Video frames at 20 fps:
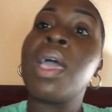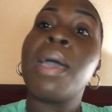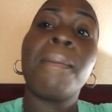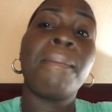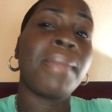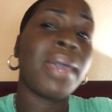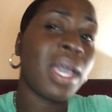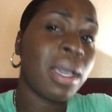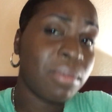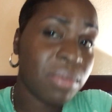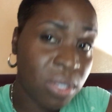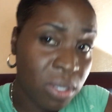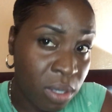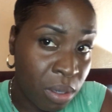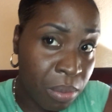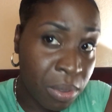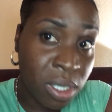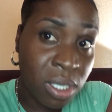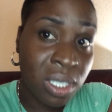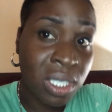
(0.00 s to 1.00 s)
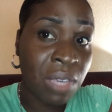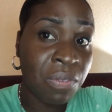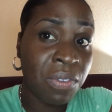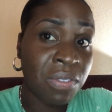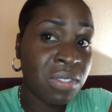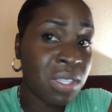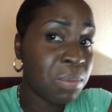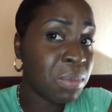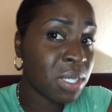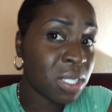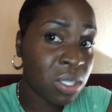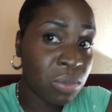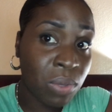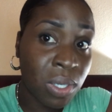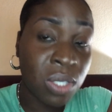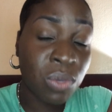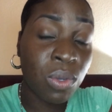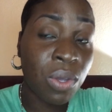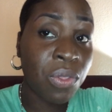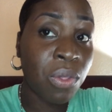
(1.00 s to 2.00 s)
Ma'am, do you know how much 10-15 minutes
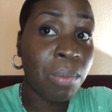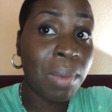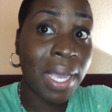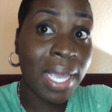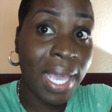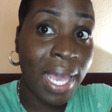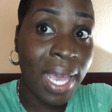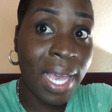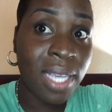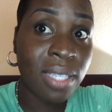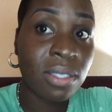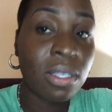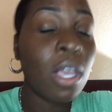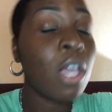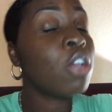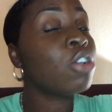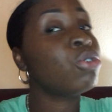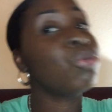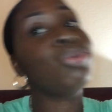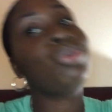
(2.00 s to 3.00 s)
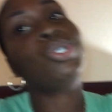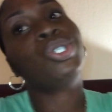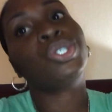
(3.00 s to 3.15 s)
away is worth of my gas? You